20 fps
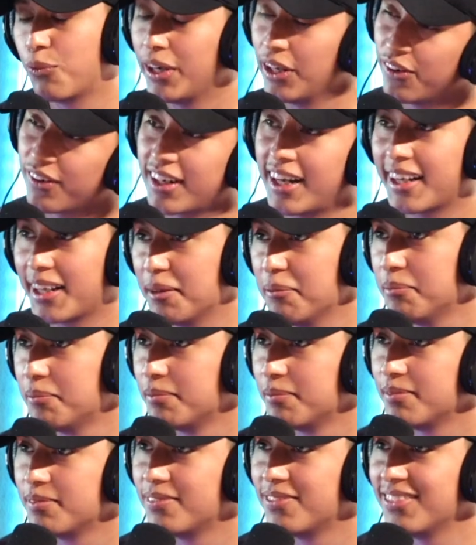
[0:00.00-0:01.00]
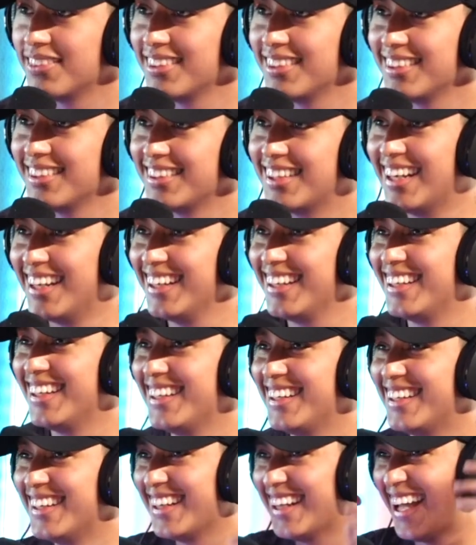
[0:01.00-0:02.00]
we look like Him.
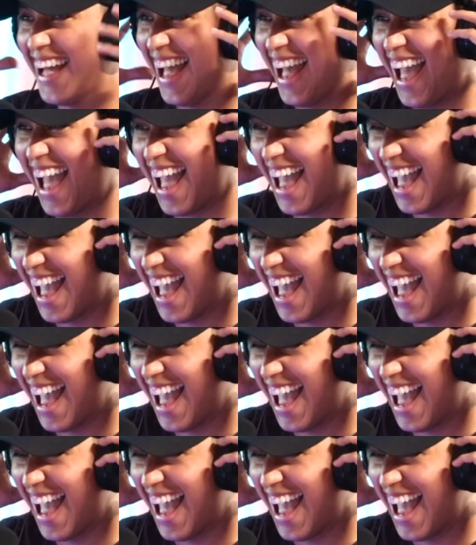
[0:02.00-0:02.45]
oh yeah.